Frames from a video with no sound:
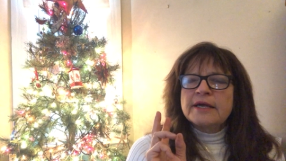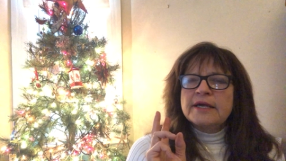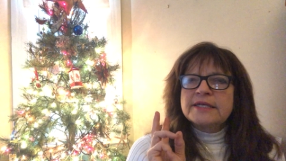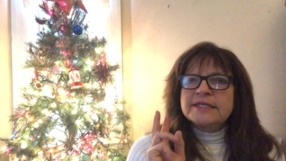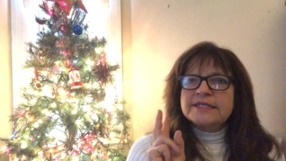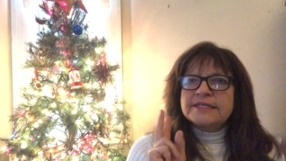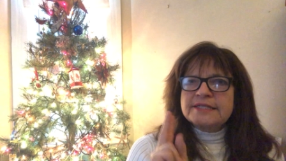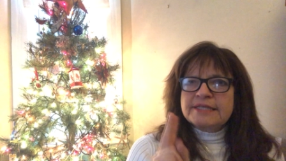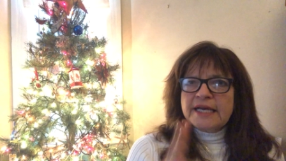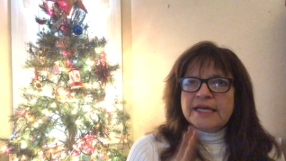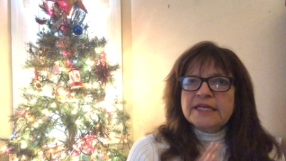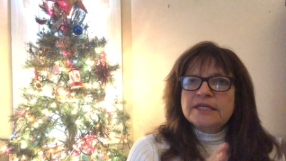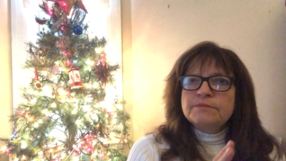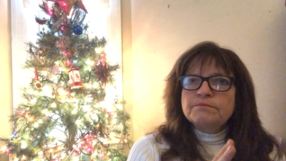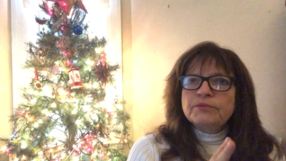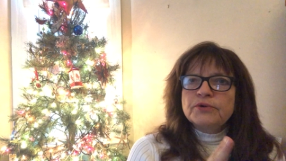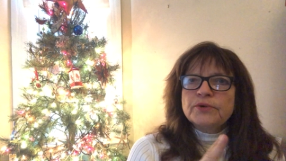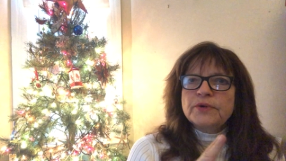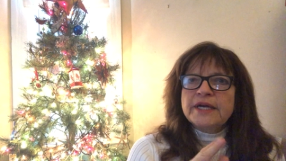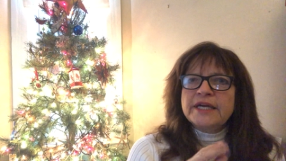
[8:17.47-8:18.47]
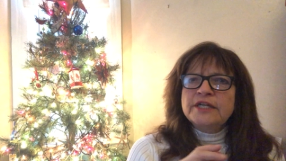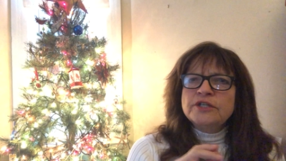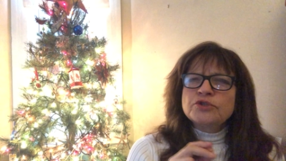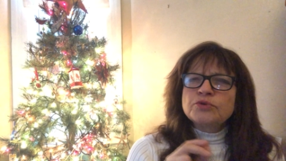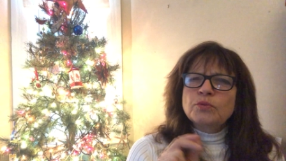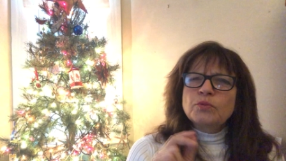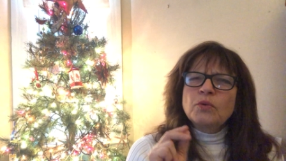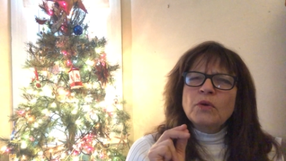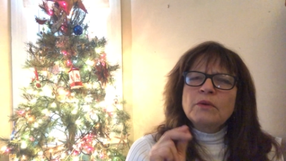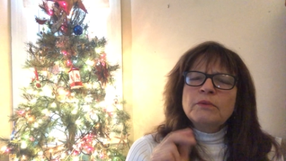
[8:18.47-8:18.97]
Second point,
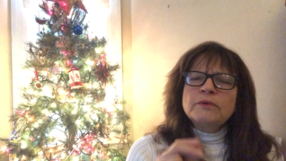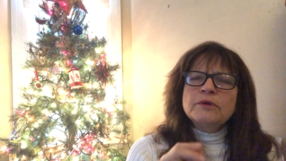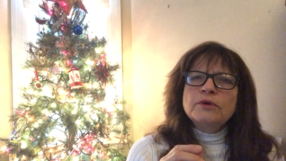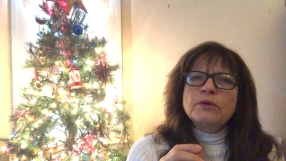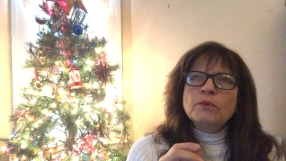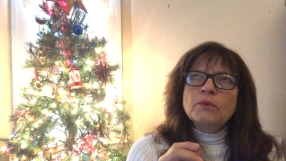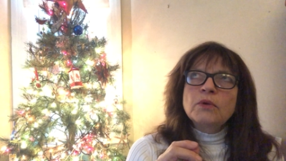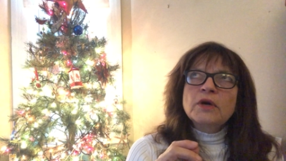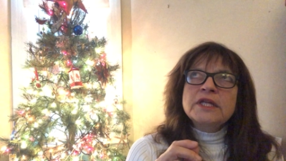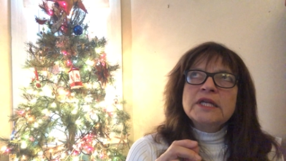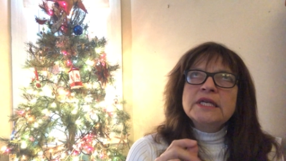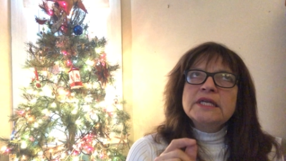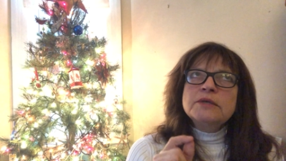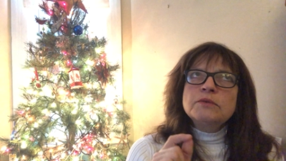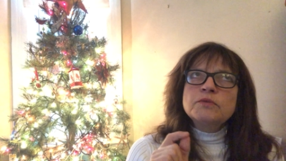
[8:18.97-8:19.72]
what, what